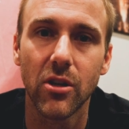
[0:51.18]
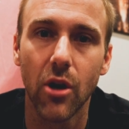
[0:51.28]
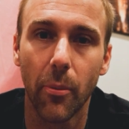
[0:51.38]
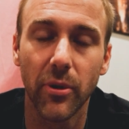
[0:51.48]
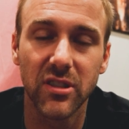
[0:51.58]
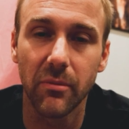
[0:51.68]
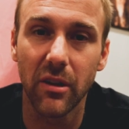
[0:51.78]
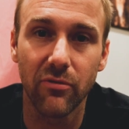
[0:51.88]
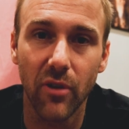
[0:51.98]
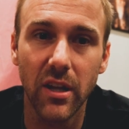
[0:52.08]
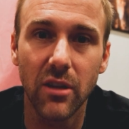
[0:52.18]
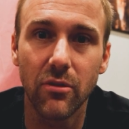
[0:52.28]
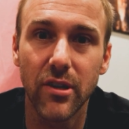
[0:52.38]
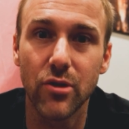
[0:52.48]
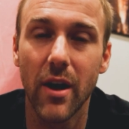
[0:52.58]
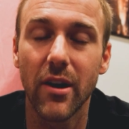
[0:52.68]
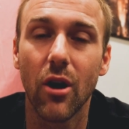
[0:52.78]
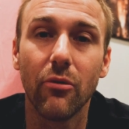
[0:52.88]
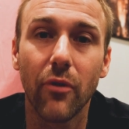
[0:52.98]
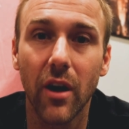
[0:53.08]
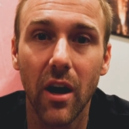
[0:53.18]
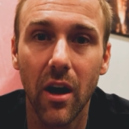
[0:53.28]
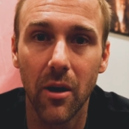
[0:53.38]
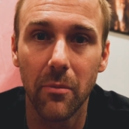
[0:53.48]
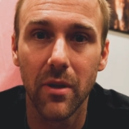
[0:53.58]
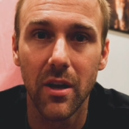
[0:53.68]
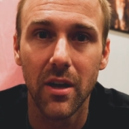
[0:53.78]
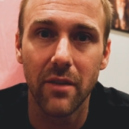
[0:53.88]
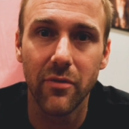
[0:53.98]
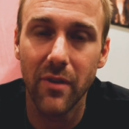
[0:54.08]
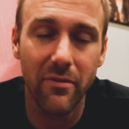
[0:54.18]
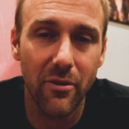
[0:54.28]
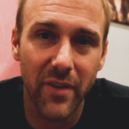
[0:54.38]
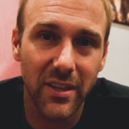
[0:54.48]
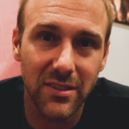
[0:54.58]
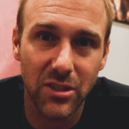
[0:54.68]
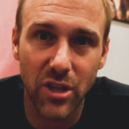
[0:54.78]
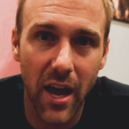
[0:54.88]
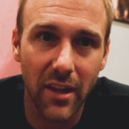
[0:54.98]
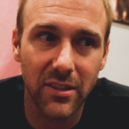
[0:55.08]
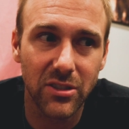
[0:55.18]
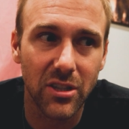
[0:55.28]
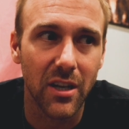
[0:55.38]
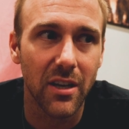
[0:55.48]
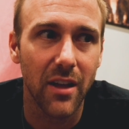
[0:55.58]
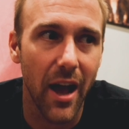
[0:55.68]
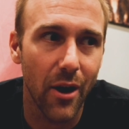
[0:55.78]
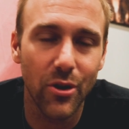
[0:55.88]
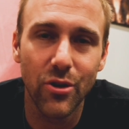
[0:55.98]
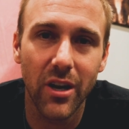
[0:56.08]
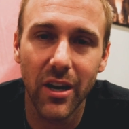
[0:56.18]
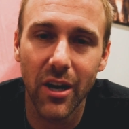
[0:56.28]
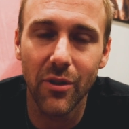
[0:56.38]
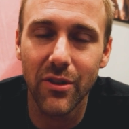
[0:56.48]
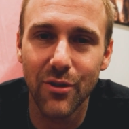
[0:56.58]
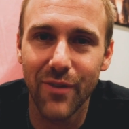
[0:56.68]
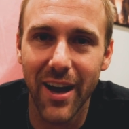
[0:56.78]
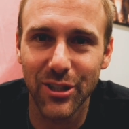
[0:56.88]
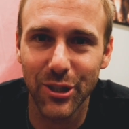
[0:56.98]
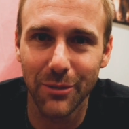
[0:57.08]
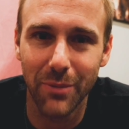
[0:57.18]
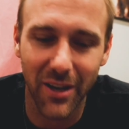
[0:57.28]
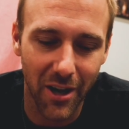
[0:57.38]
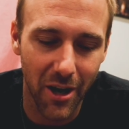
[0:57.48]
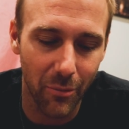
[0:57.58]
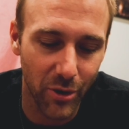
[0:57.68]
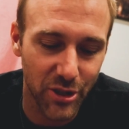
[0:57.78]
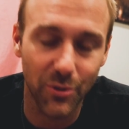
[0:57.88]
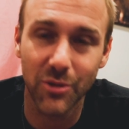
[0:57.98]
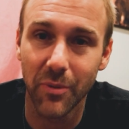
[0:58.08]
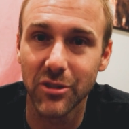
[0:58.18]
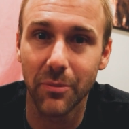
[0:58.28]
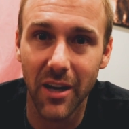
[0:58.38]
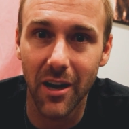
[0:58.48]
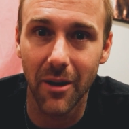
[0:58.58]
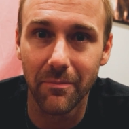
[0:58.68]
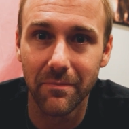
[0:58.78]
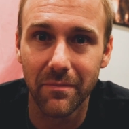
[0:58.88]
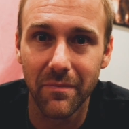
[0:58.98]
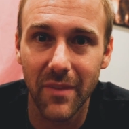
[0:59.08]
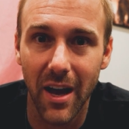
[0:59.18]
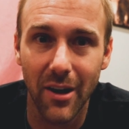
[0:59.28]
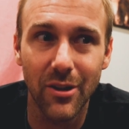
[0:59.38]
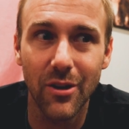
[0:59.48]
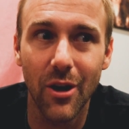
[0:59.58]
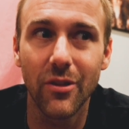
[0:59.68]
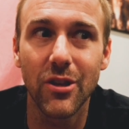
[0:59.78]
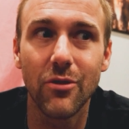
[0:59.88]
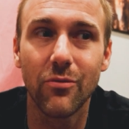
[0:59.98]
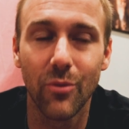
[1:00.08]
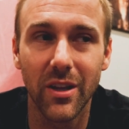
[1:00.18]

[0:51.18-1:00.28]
or put something in front of you that you had to overcome. If you've never faced a challenge, how are you going to know that you've actually become what you were supposed to become? How do you know that you've